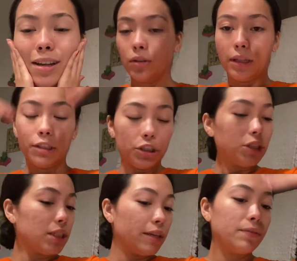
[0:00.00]
let's
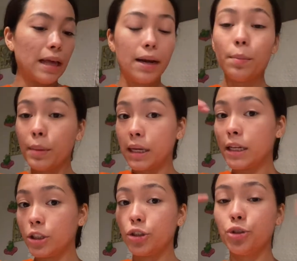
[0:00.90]
just give that a
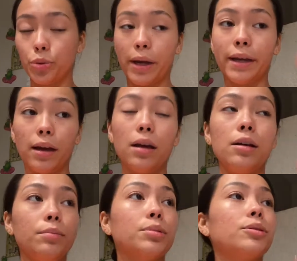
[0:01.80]
minute to dry
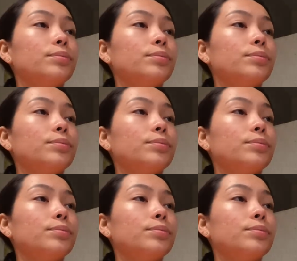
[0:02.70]
up.